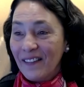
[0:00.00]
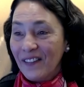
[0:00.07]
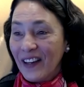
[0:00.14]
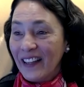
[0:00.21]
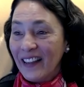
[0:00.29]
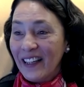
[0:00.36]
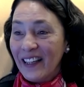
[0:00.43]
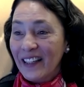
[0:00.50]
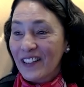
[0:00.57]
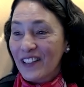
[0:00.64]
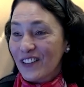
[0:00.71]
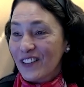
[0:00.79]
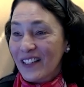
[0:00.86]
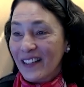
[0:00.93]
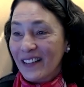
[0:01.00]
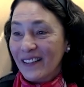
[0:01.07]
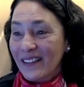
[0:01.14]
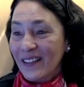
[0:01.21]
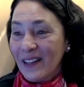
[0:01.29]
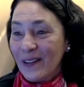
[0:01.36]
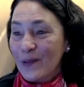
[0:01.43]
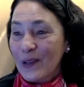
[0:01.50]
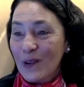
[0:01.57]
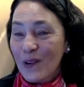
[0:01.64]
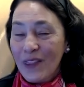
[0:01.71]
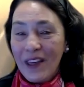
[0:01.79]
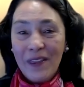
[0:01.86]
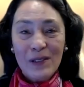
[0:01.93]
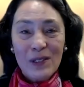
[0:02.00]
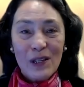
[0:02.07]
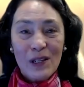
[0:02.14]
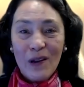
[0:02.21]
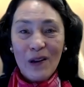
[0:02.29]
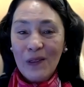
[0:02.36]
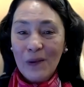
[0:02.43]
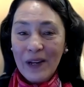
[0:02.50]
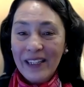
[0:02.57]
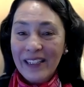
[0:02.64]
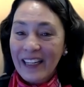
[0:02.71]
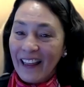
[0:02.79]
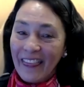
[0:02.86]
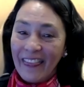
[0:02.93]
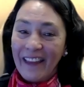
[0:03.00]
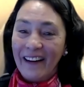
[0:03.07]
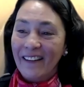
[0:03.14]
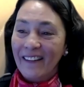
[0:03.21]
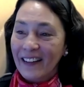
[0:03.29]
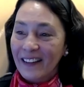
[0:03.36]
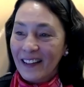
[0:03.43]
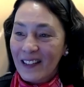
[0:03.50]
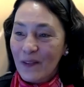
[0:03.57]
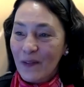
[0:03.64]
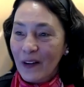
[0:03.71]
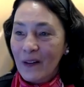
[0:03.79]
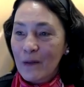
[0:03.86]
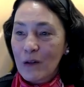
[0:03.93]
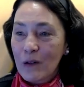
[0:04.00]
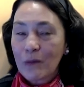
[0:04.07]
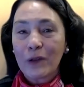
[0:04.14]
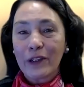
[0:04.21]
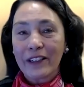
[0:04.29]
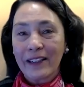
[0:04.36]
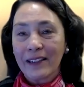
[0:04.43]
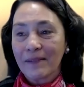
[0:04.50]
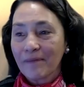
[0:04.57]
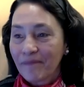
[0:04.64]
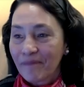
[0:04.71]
find the answers and you know work with others along the way to get there and it's very rewarding